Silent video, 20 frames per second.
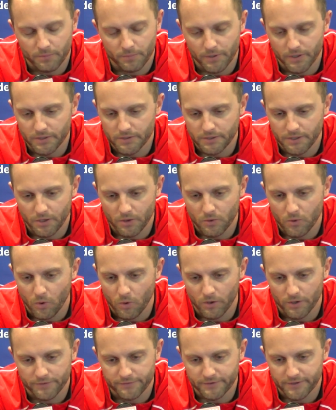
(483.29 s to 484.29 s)
But, you know,
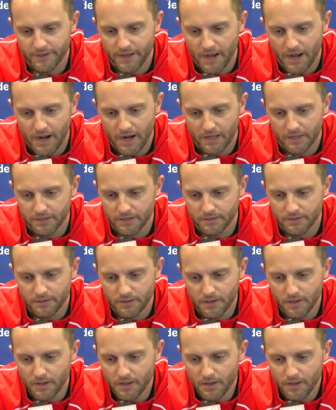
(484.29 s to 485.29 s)
Cortland's a guy that,
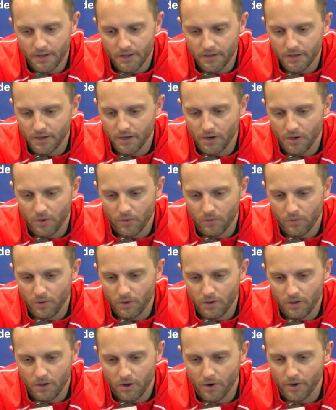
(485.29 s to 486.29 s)
you know,
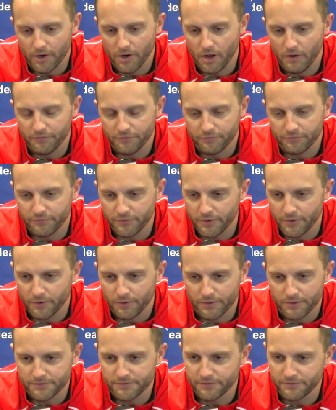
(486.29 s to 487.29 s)
on and off the
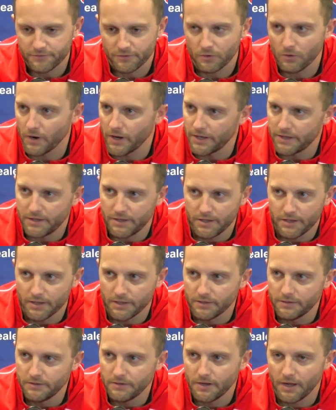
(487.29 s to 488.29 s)
field, he's just a great kid.